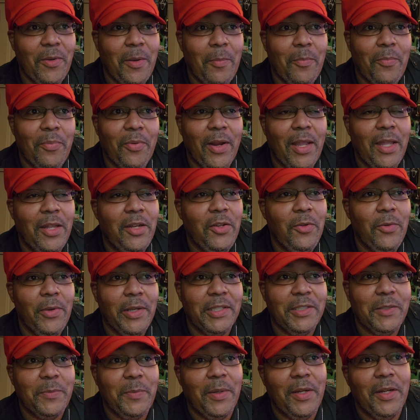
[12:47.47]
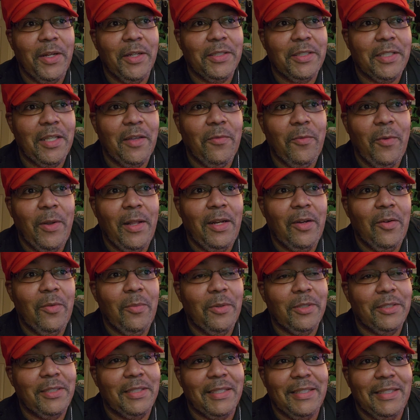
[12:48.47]
a brand new experience I've waited
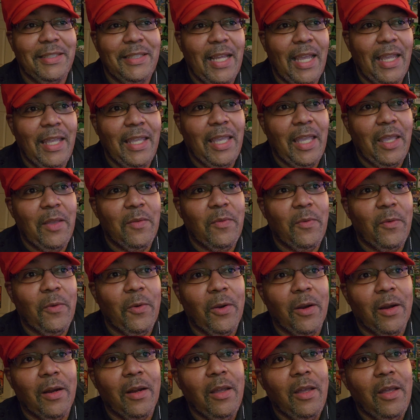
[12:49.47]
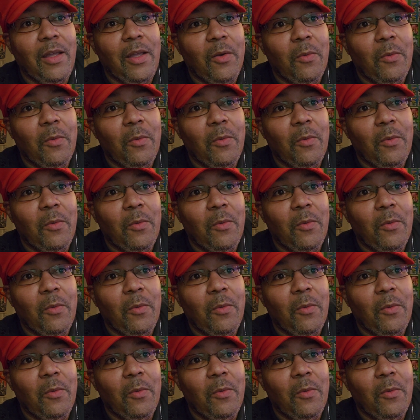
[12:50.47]
almost a decade for.